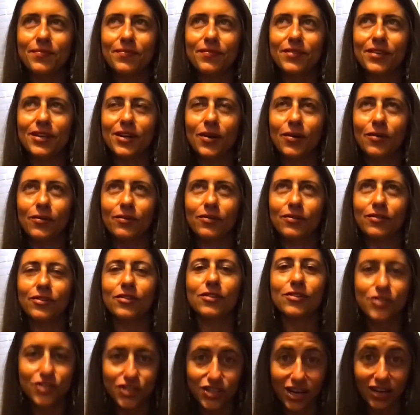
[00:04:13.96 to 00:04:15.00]
You know,
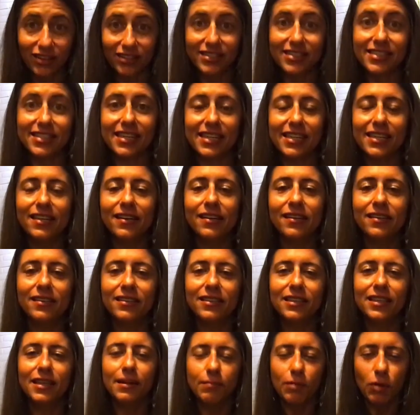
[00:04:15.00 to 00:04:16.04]
there's jealousy,
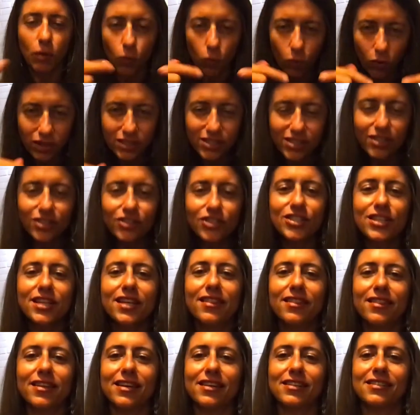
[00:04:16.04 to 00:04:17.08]
but what's
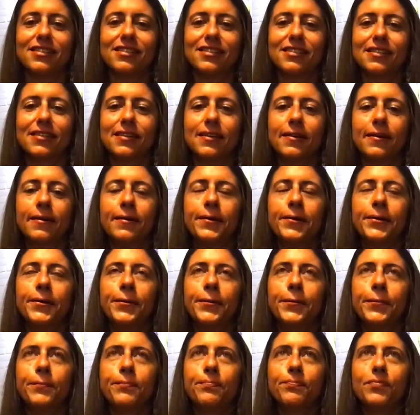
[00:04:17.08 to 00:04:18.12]
underneath this?
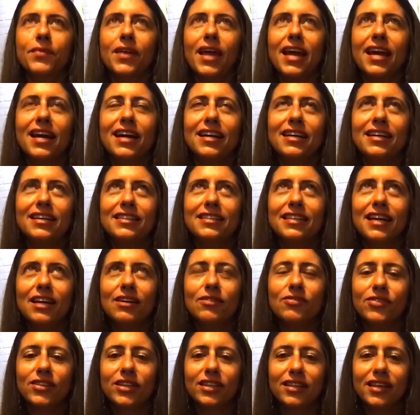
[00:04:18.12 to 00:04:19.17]
And I
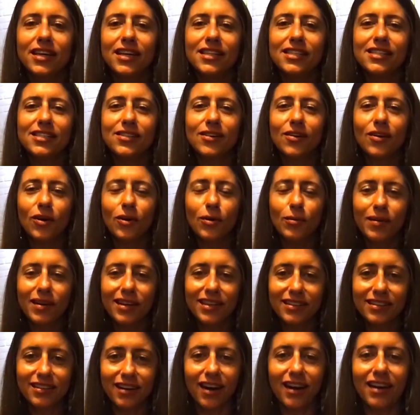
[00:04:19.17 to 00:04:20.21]
realized, oh my
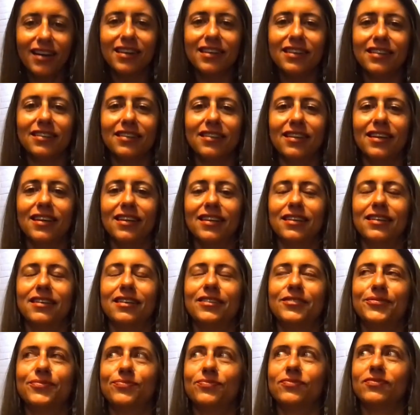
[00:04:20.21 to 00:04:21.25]
God, like,
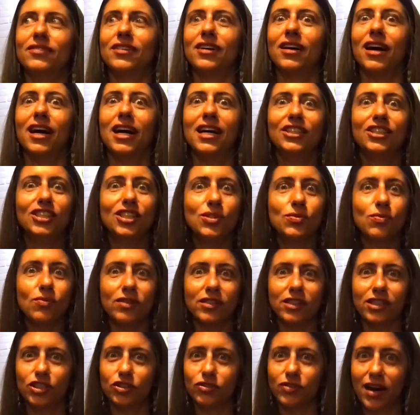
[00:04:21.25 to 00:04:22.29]
I just
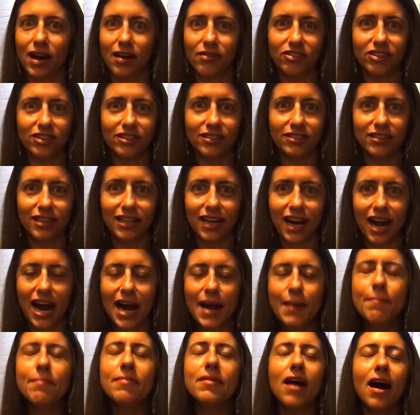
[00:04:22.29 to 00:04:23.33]
want to travel. Like,
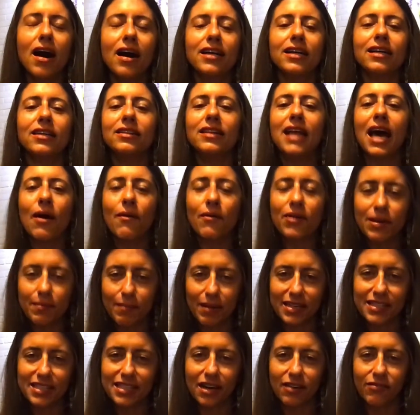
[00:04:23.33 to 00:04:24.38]
I'm not allowing
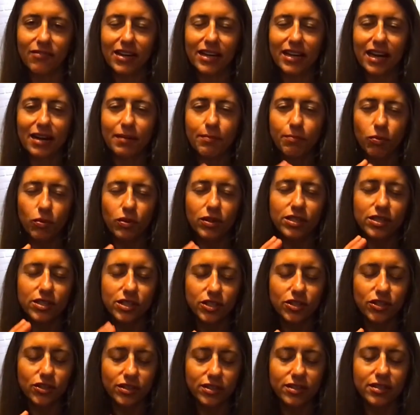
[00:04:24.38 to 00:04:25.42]
myself. I'd put a
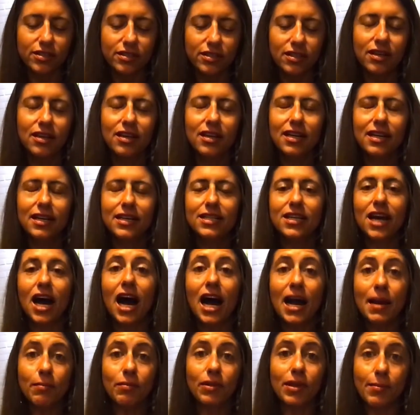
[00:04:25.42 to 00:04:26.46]
certain
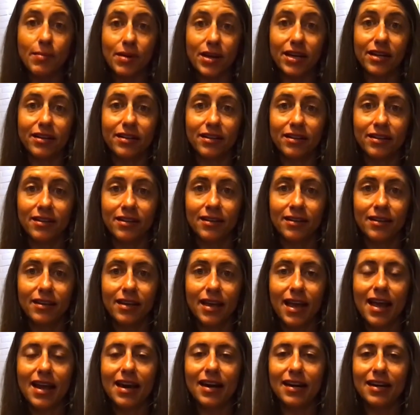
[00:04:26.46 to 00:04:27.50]
time limit
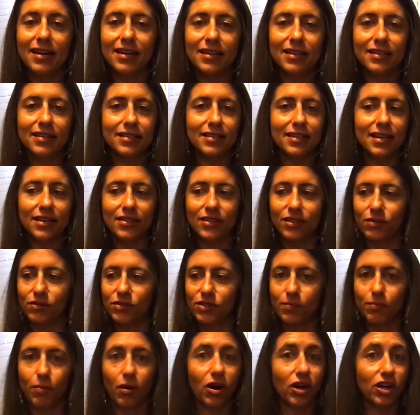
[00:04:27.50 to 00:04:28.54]
and there was
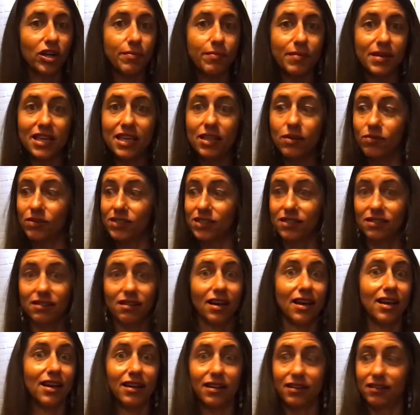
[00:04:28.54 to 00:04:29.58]
a part of me that was
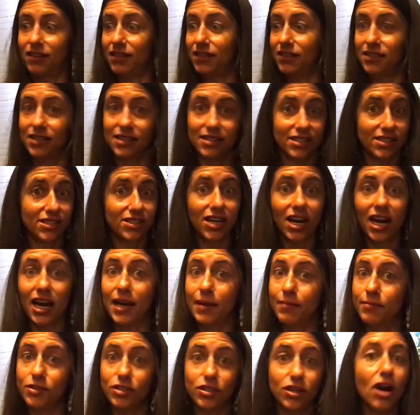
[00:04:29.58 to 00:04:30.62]
like, it's
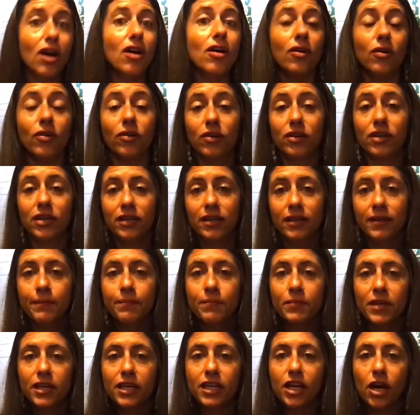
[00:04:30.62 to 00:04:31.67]
time to go,
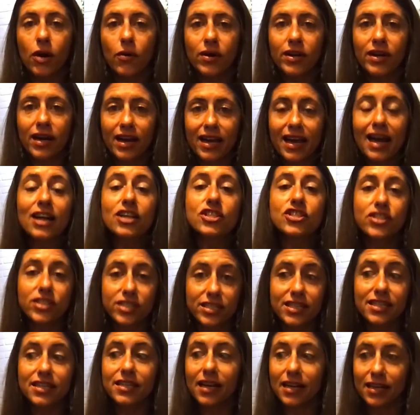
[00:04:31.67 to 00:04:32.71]
you know, and I actually
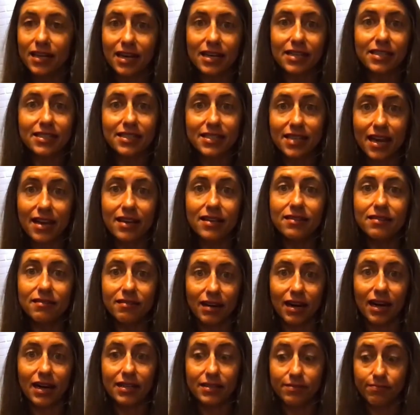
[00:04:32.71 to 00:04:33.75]
did. I
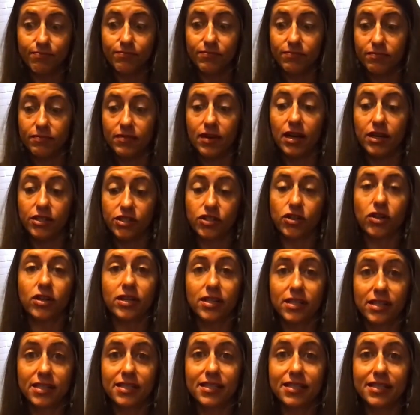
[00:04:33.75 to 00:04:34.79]

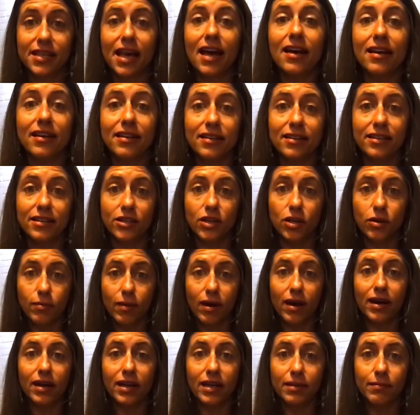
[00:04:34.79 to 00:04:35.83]
started to set, you know,
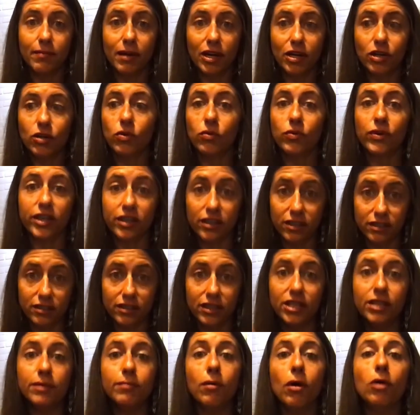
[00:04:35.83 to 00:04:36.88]
my
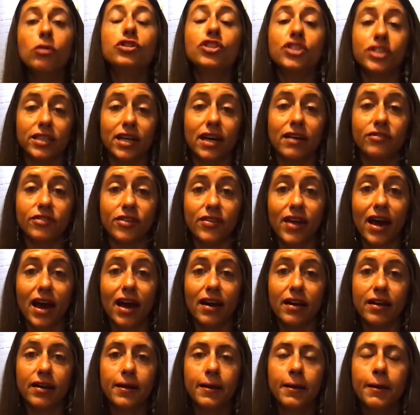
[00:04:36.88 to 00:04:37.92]
career in motion after
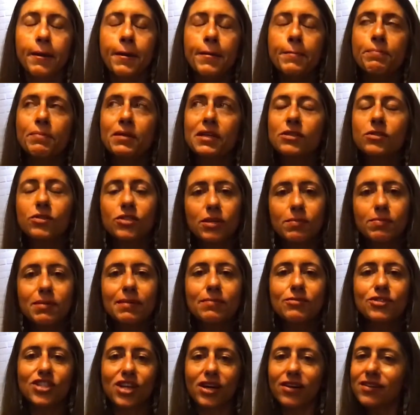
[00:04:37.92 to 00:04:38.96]
that. So
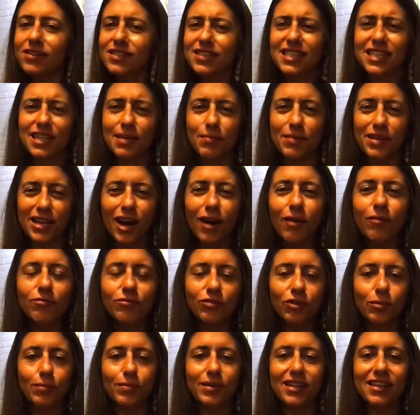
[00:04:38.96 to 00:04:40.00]
sometimes jealousy can be
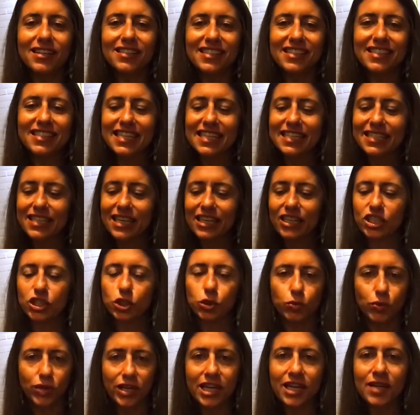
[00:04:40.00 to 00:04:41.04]
helpful because it's like a
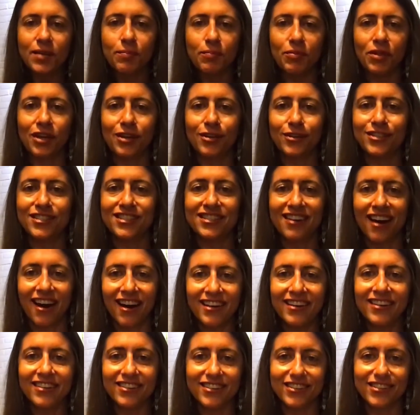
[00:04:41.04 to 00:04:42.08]
dream that you're
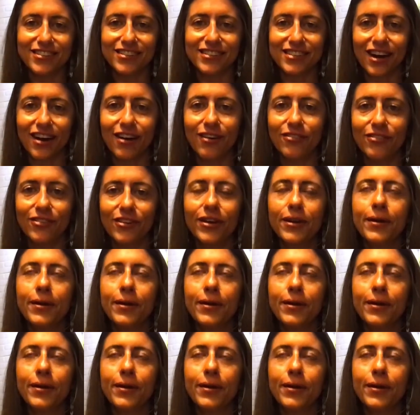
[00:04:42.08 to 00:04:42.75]
denying yourself.